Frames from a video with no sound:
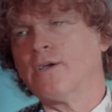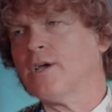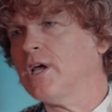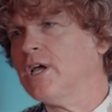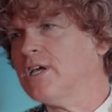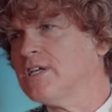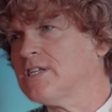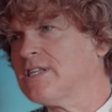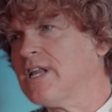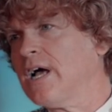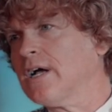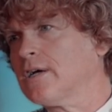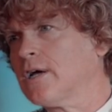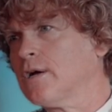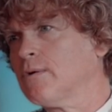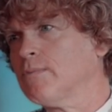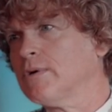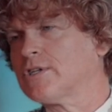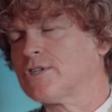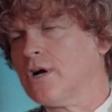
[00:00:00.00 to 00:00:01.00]
he's not going
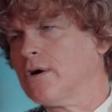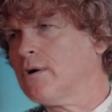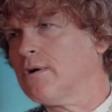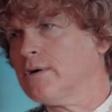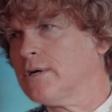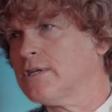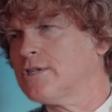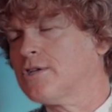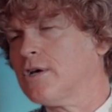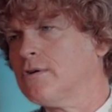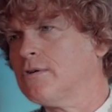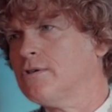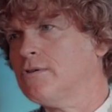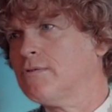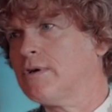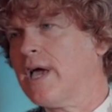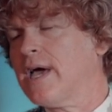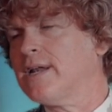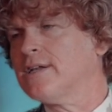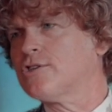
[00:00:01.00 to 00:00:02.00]
to return until you
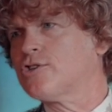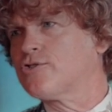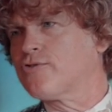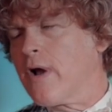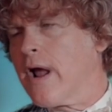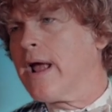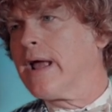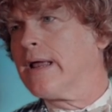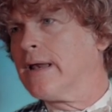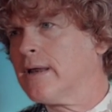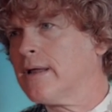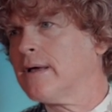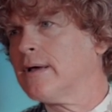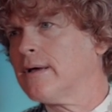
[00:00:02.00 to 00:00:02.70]
get it straight